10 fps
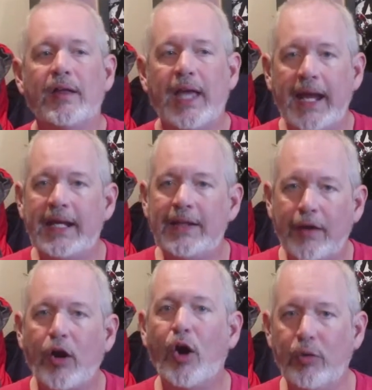Katie,
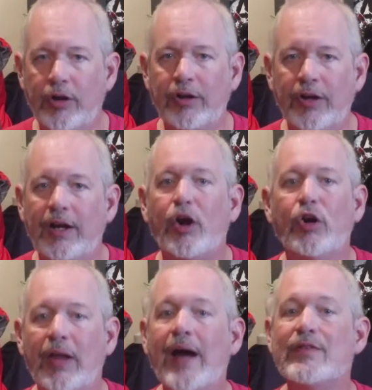their owner,
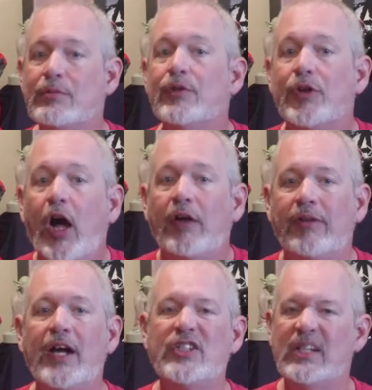her life's moving on,
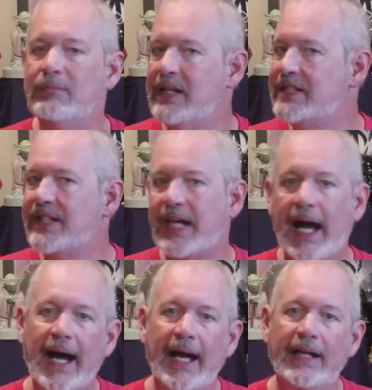right? She meets a
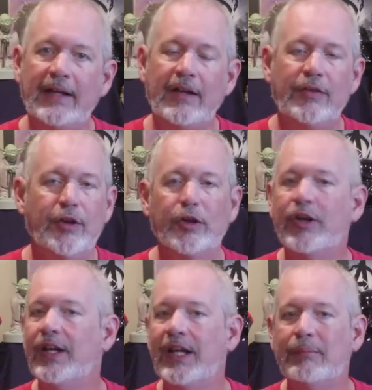guy, they're
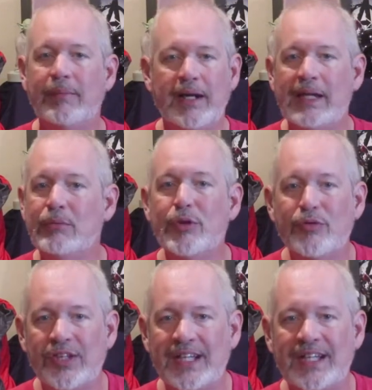going to get married. He
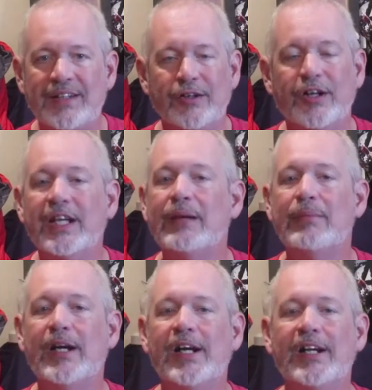moves in, they're going to get
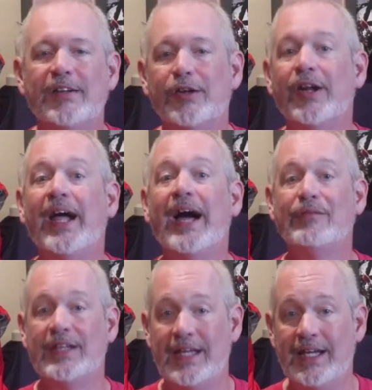married, and they're going to have
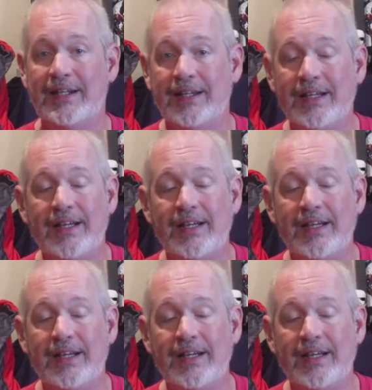a kid.